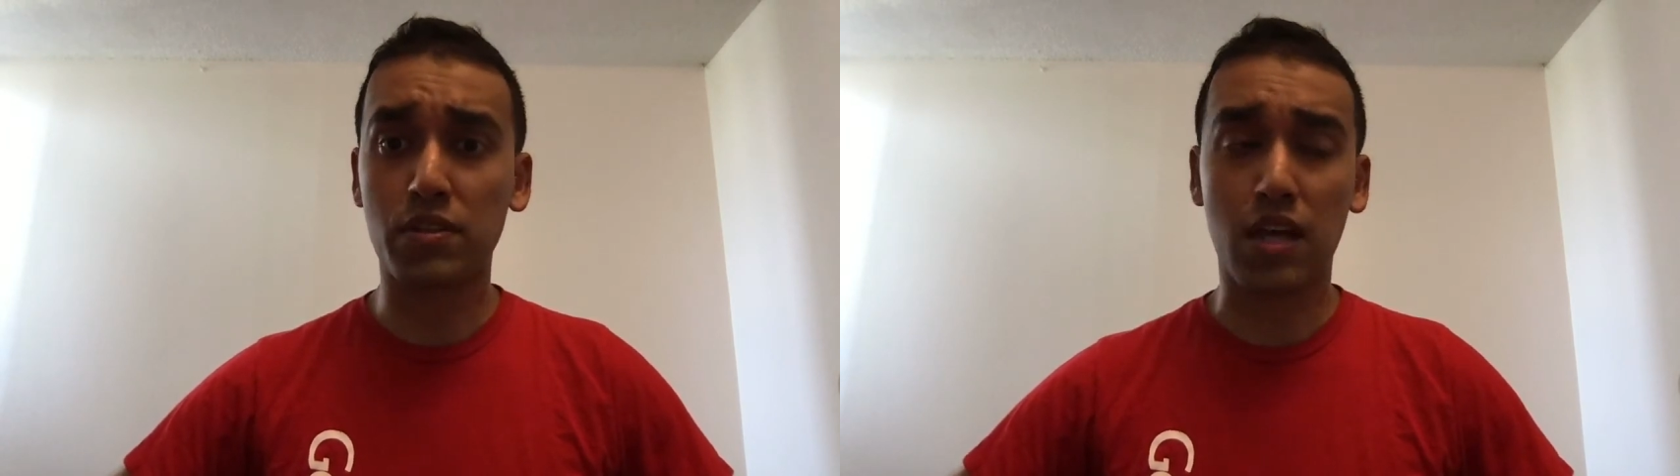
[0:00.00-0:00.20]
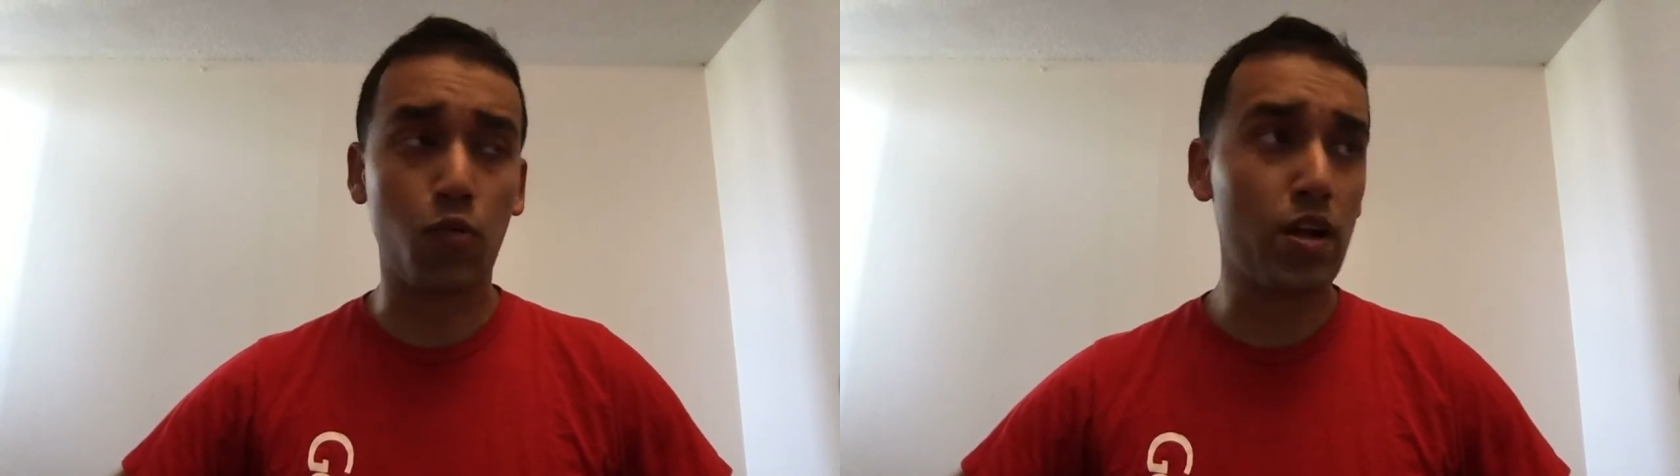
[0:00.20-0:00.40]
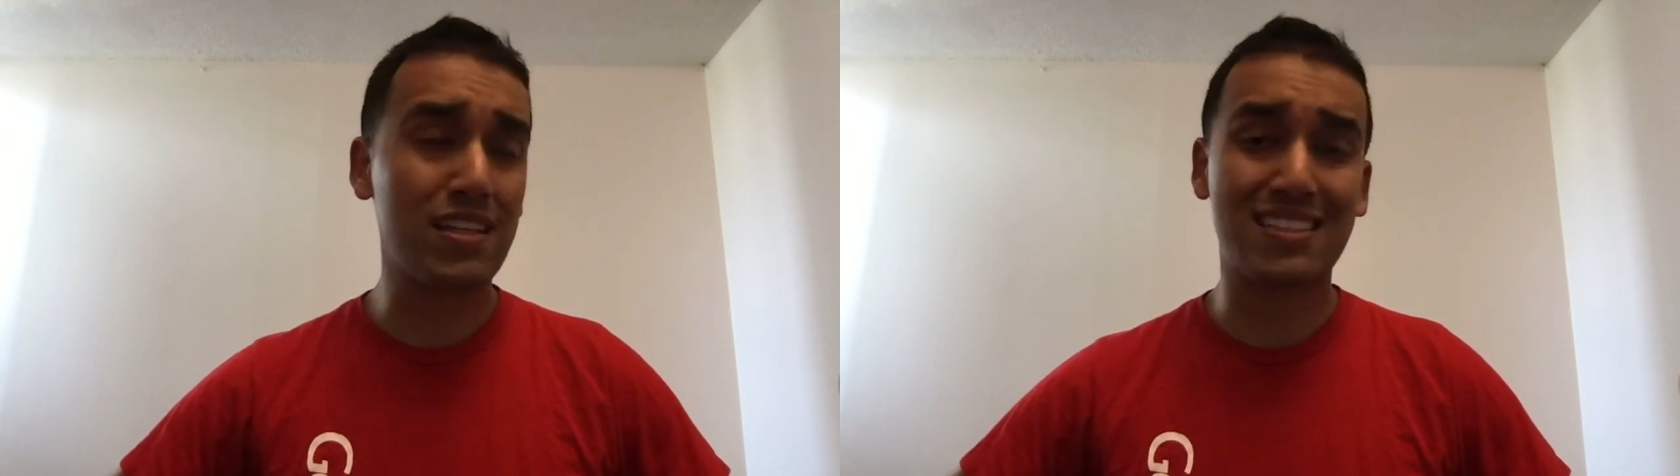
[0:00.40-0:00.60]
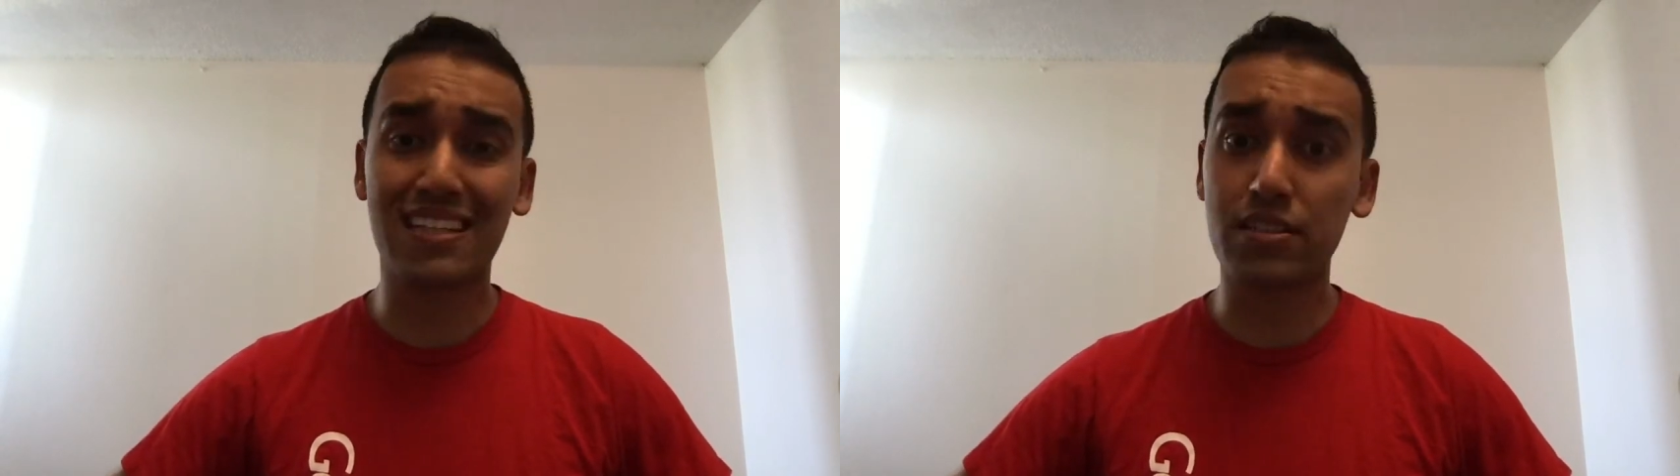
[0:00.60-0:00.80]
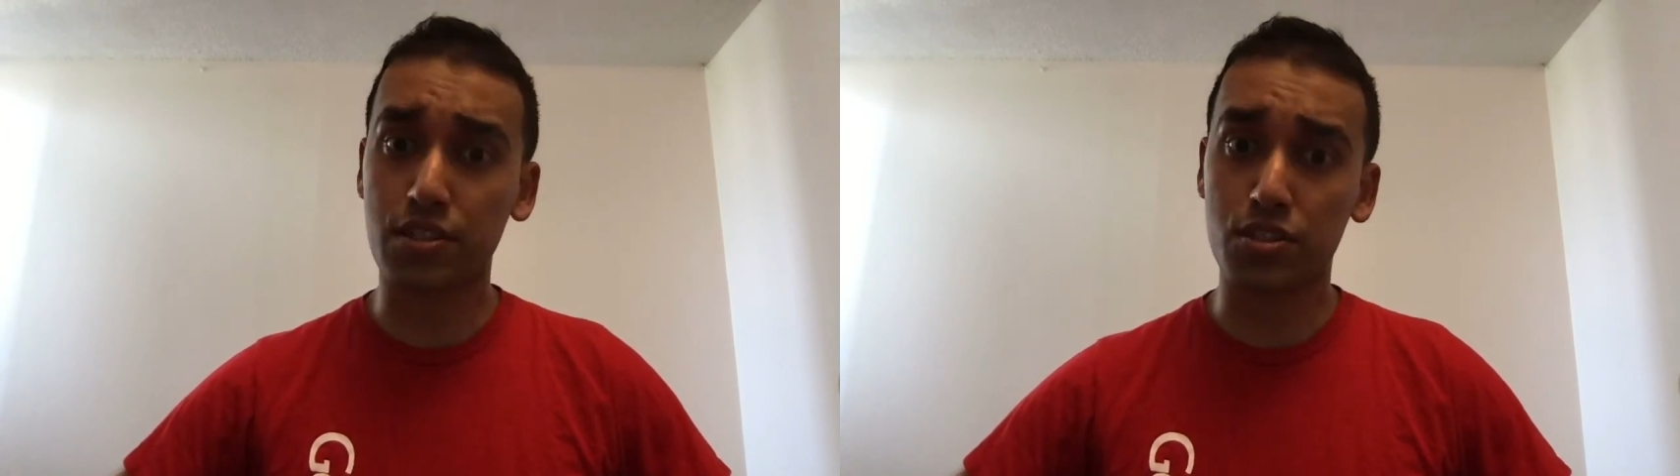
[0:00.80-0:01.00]
I wanted
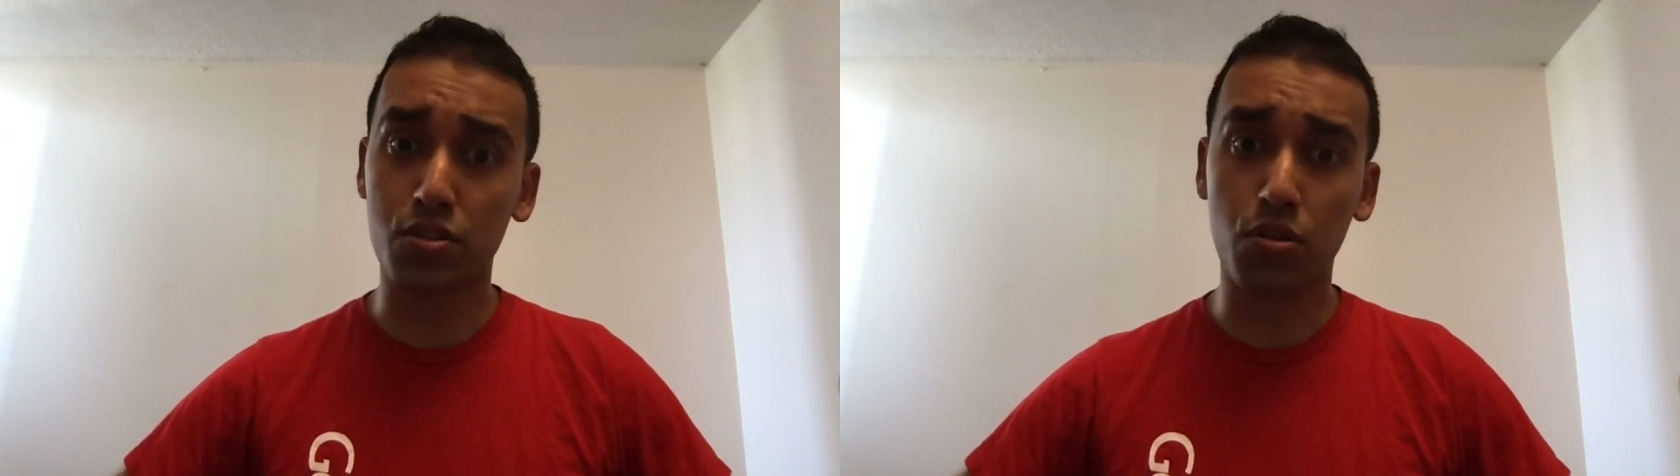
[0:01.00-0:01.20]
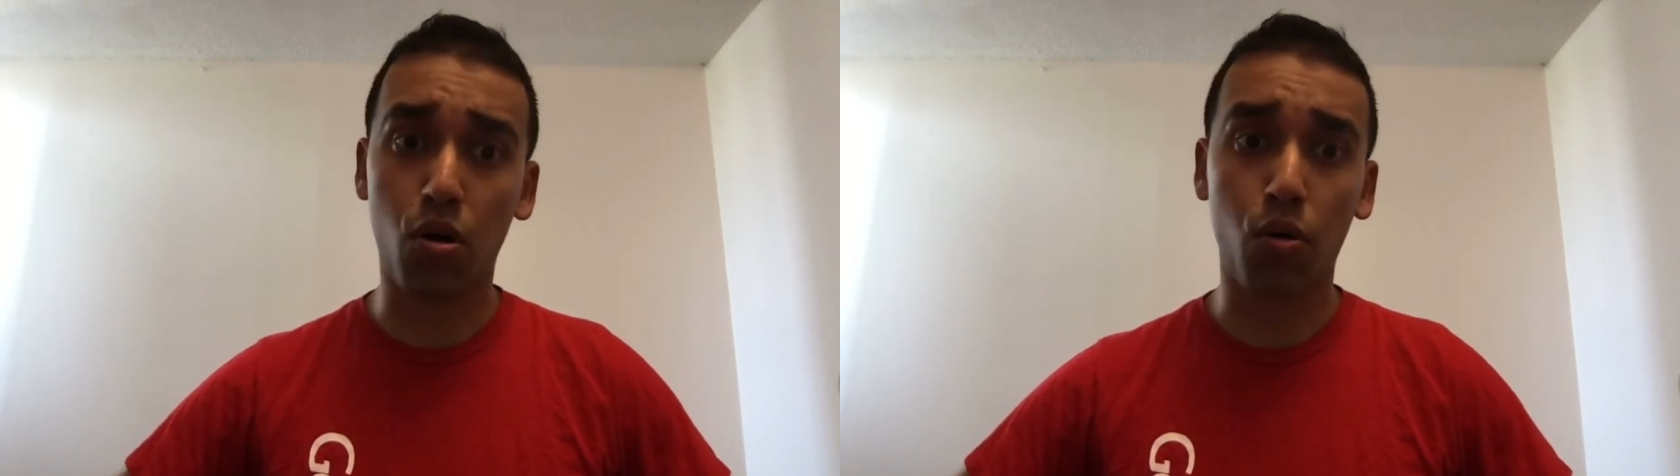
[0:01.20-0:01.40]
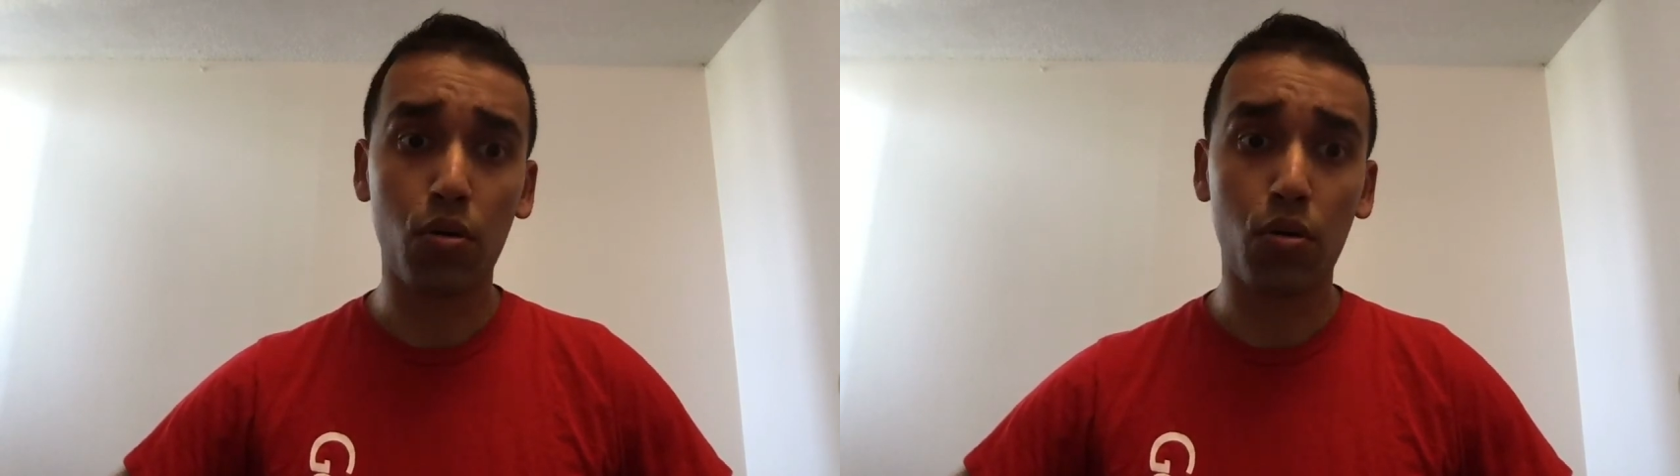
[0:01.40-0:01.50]
Sixers to go.